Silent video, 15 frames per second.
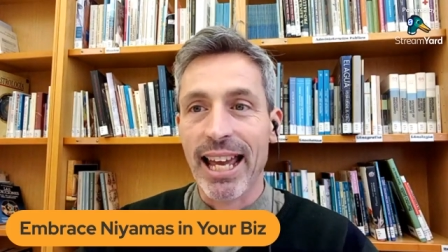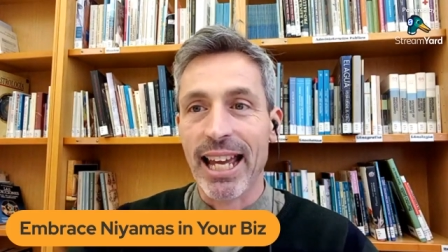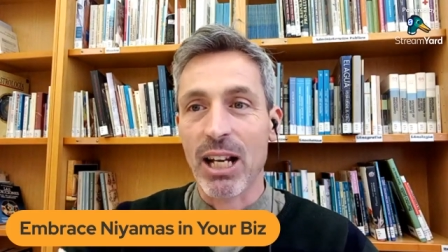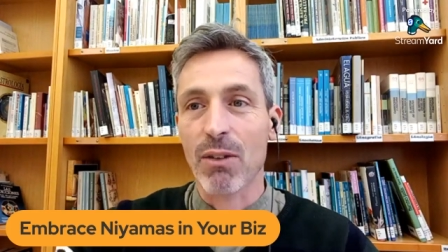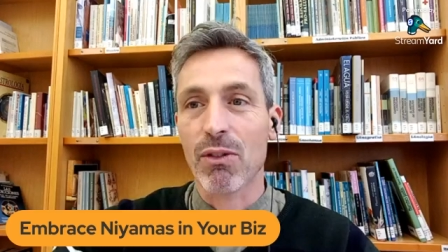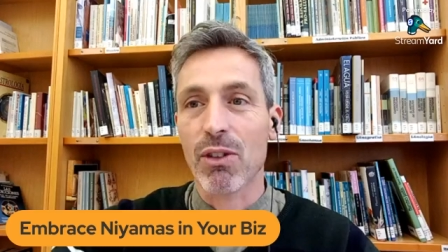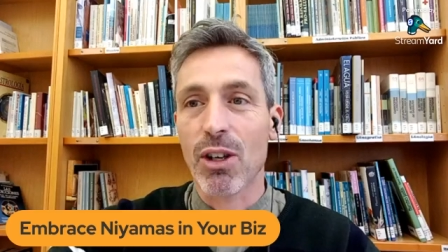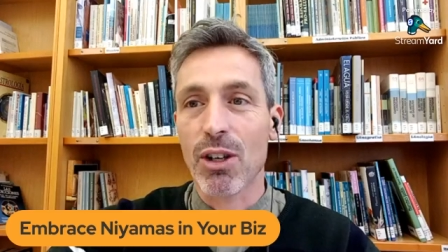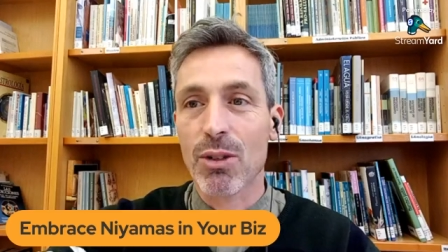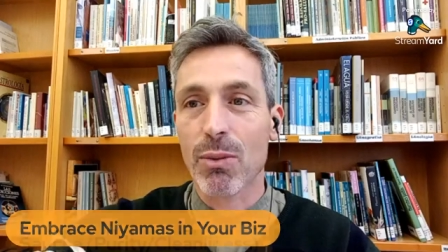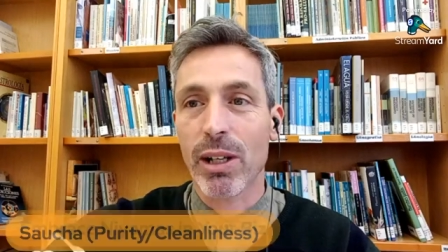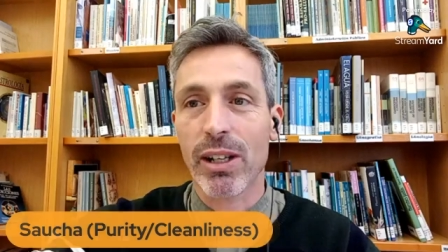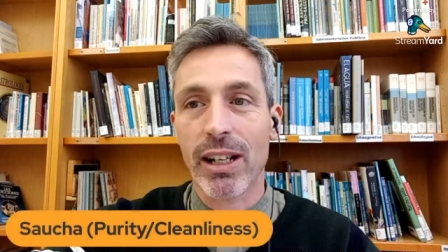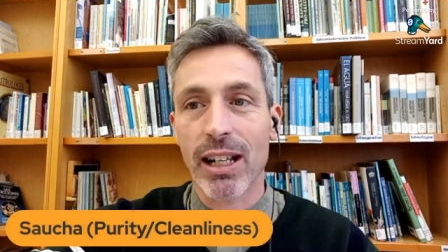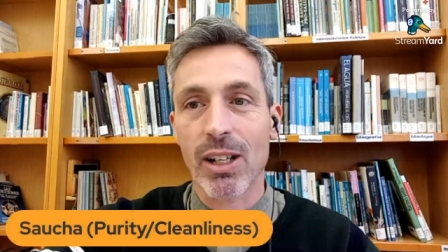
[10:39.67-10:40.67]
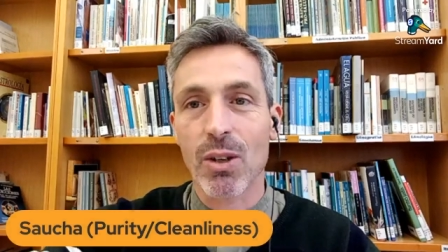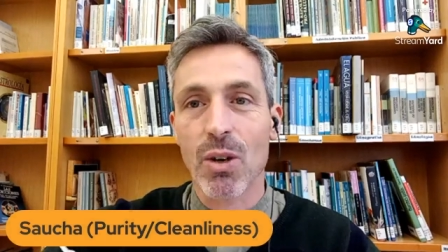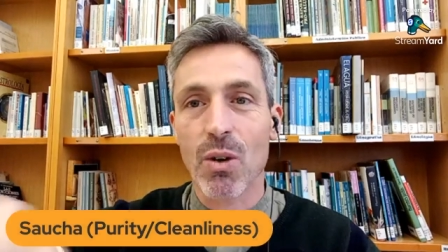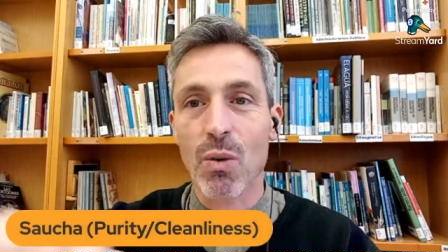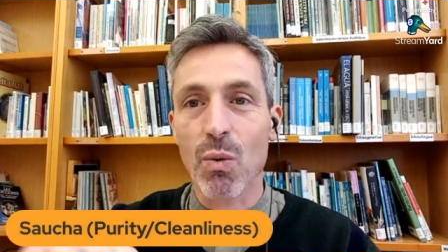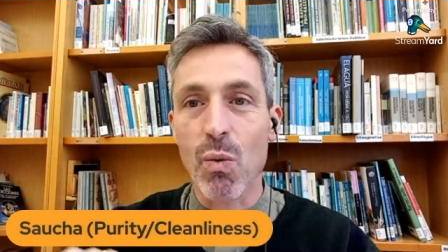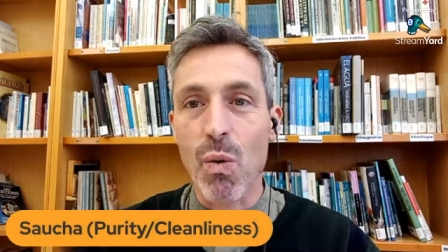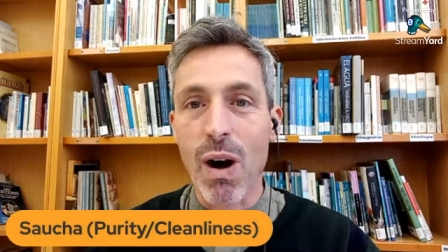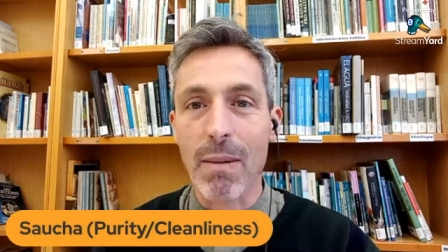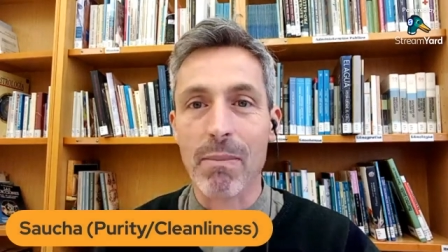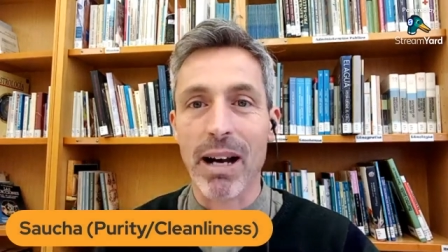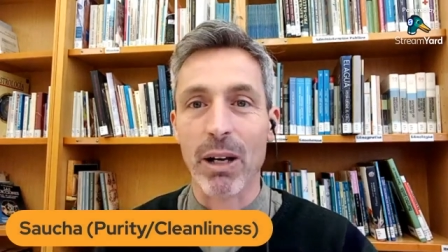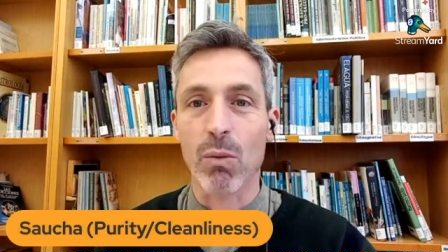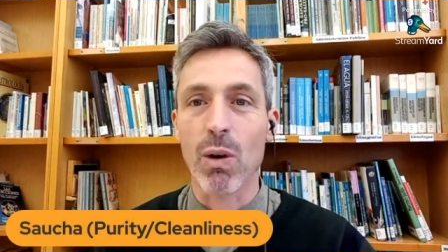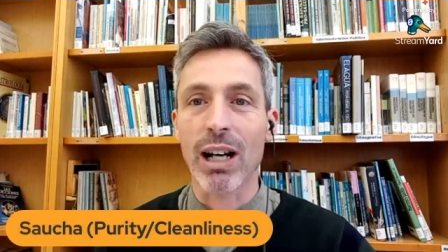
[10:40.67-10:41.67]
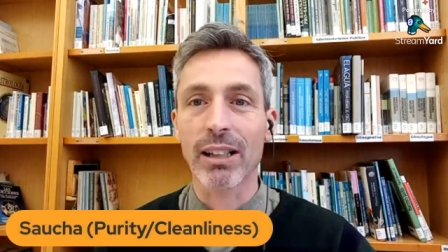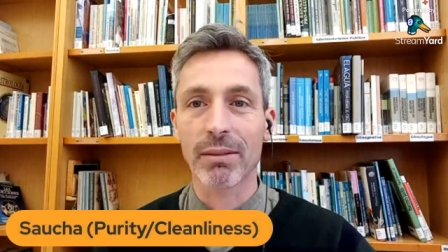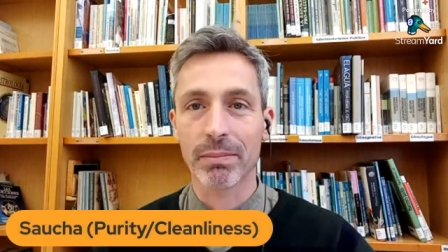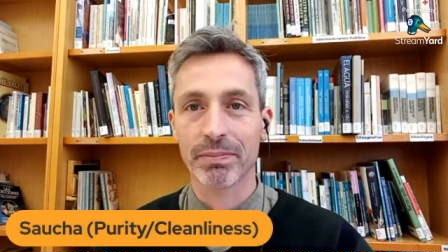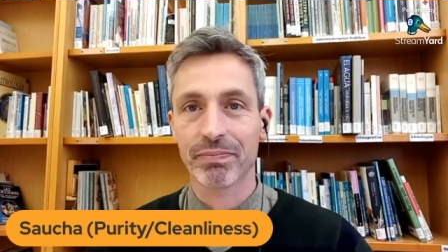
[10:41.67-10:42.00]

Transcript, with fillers: And of course, we're gonna go one by one.